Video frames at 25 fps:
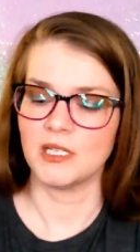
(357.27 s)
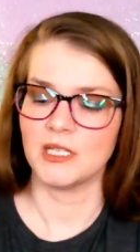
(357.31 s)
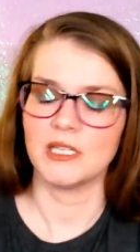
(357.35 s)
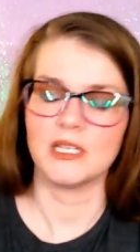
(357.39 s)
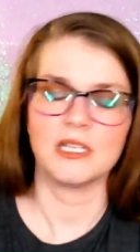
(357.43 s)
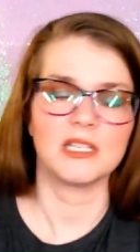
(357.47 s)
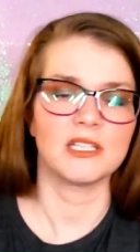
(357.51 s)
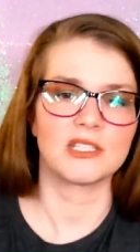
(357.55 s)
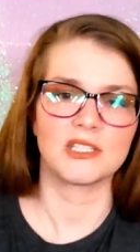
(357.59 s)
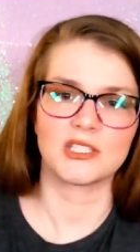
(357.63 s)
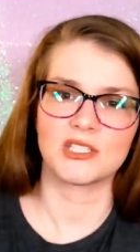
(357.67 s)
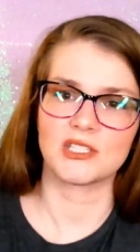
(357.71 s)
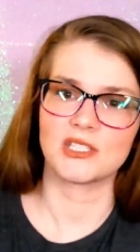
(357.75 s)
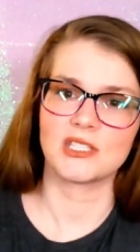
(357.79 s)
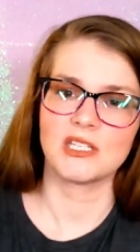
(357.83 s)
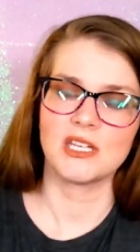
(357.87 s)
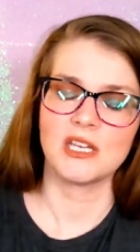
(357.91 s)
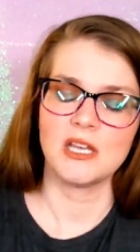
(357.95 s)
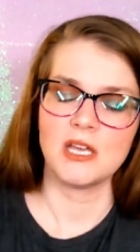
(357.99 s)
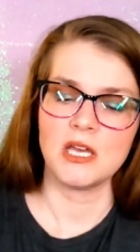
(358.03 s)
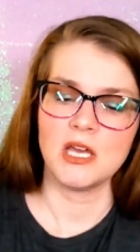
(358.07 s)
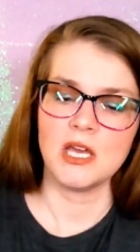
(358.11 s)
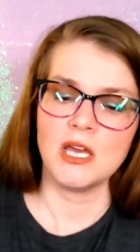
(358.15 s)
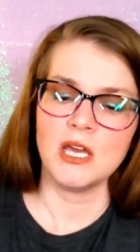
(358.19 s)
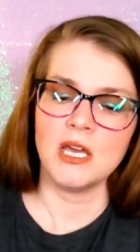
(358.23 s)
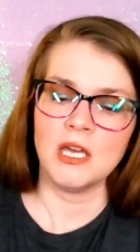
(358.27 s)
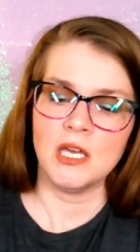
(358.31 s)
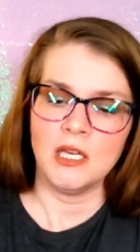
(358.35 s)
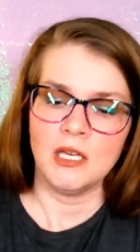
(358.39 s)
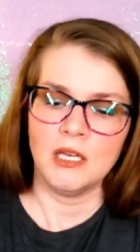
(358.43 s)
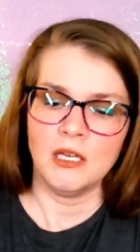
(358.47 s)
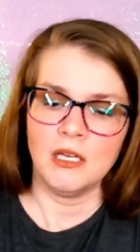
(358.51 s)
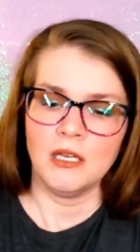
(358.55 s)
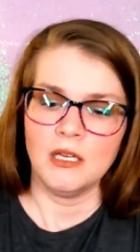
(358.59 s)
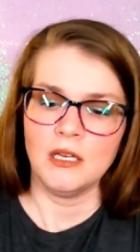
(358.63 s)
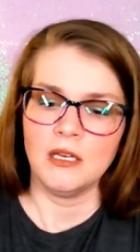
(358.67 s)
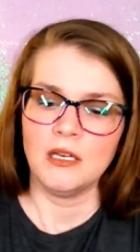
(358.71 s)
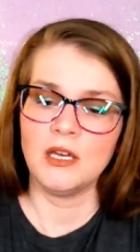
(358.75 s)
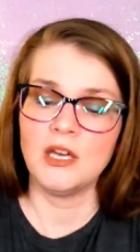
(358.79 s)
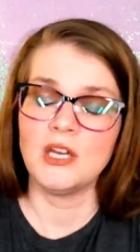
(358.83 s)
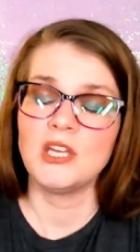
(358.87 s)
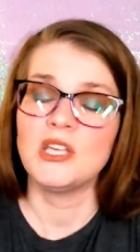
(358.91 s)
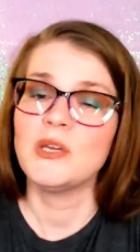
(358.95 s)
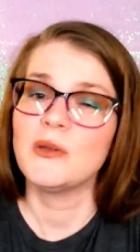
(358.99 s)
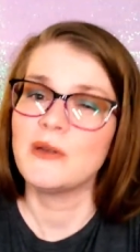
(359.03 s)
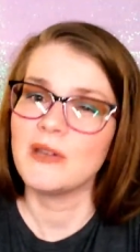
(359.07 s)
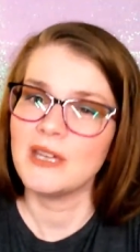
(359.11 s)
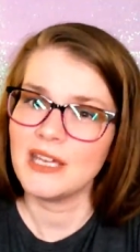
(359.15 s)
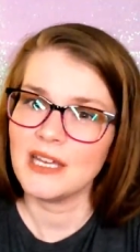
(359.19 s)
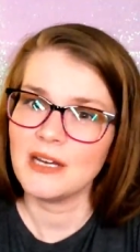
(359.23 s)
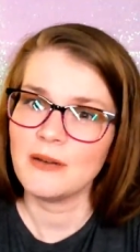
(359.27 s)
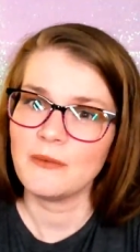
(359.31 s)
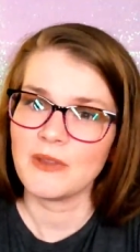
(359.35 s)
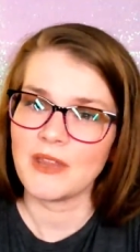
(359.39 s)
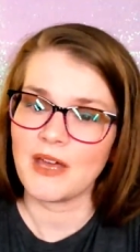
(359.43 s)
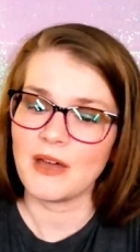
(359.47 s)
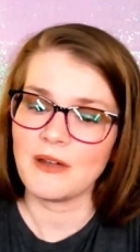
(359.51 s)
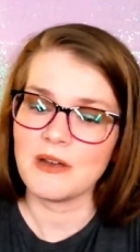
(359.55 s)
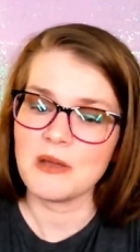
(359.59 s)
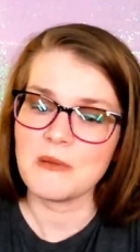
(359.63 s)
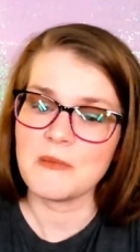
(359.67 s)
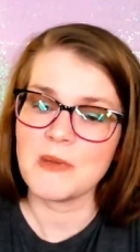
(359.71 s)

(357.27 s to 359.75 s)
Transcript: It's you can get it without it,